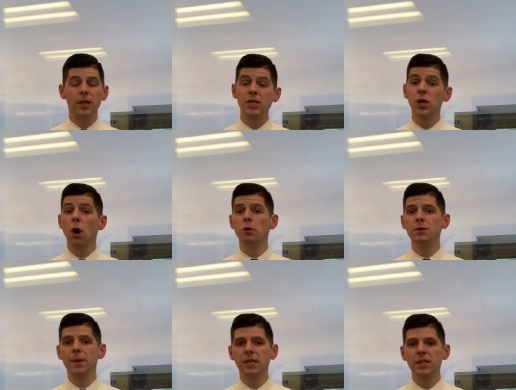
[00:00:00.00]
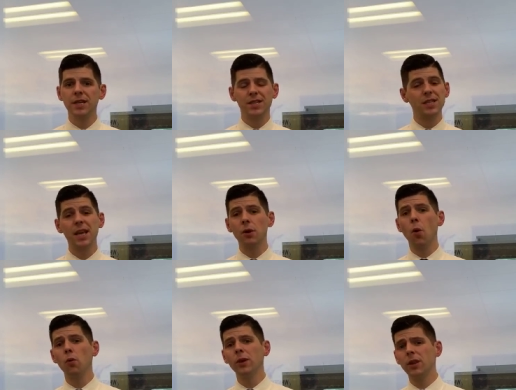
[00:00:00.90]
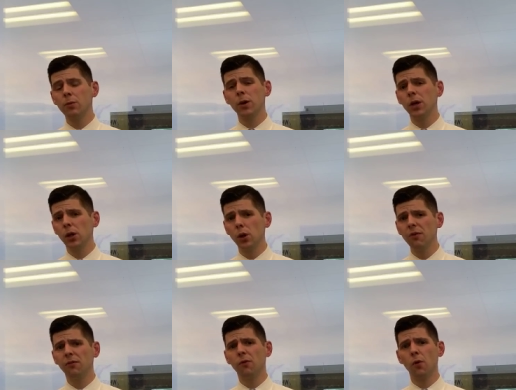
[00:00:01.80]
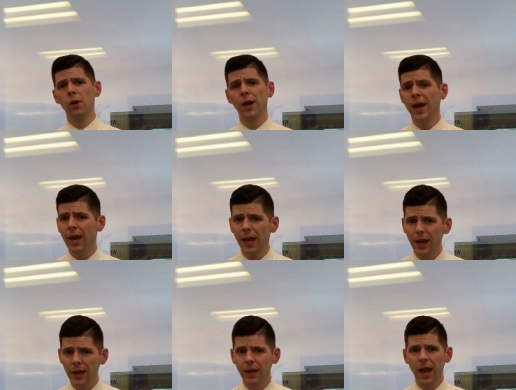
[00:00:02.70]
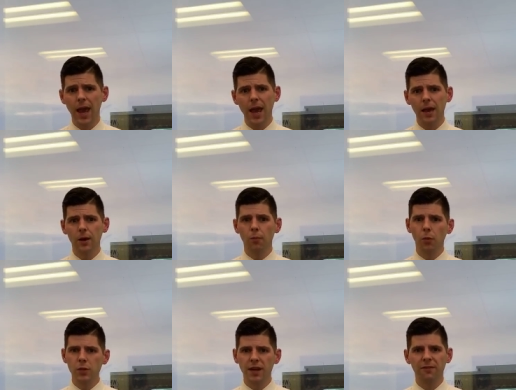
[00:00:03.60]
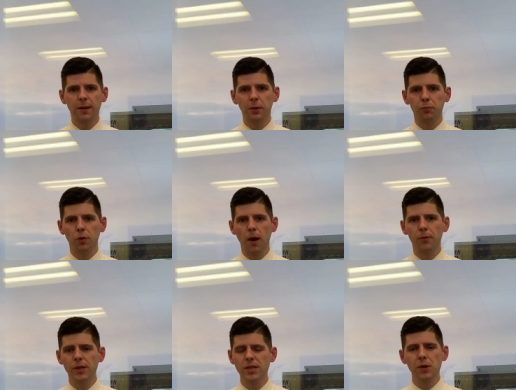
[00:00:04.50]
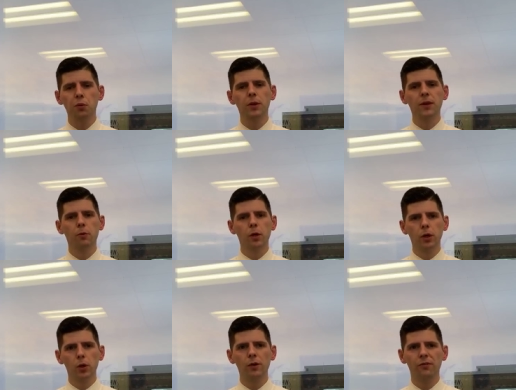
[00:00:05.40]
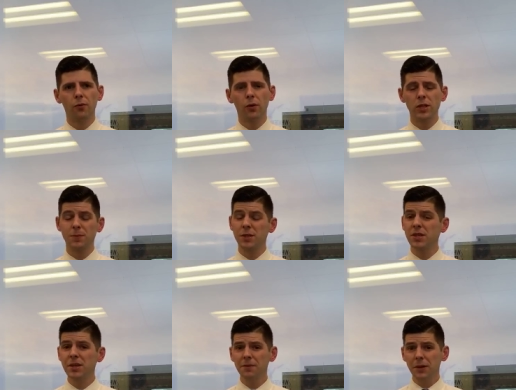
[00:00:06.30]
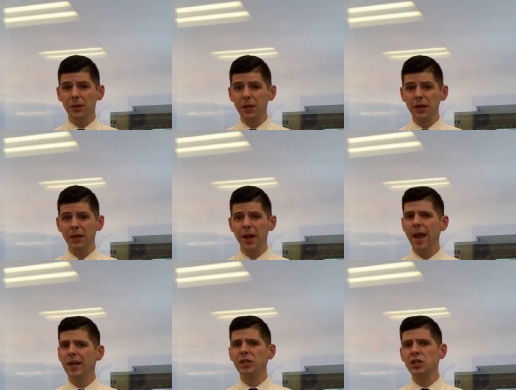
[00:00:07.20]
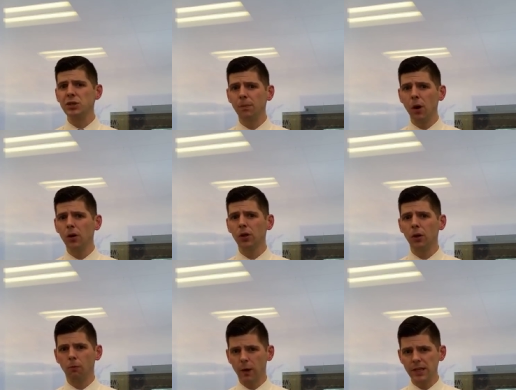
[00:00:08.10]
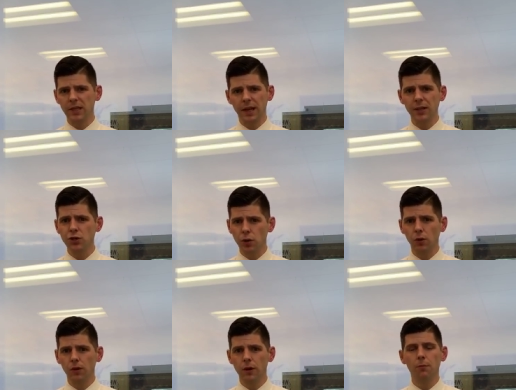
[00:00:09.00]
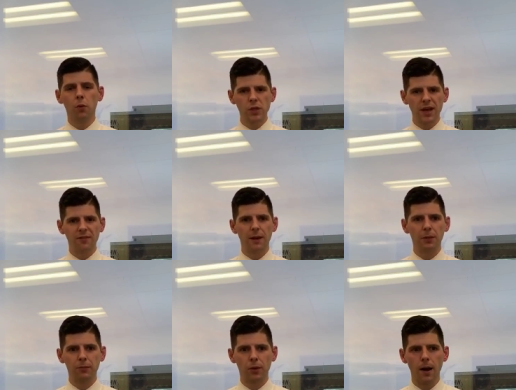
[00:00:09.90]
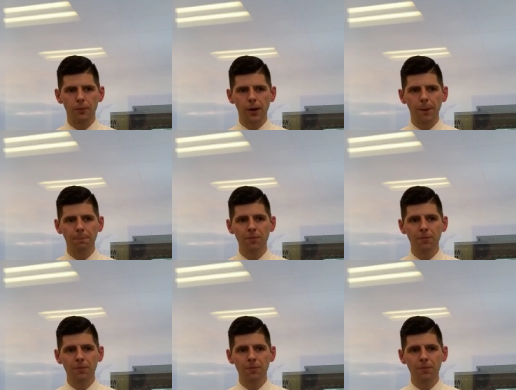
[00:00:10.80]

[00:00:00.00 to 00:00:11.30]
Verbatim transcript: Does it always make sense? Is that the only thing we're gonna look for in a multifamily property? Is it the only thing we're gonna look for specifically in a smaller residential multifamily property?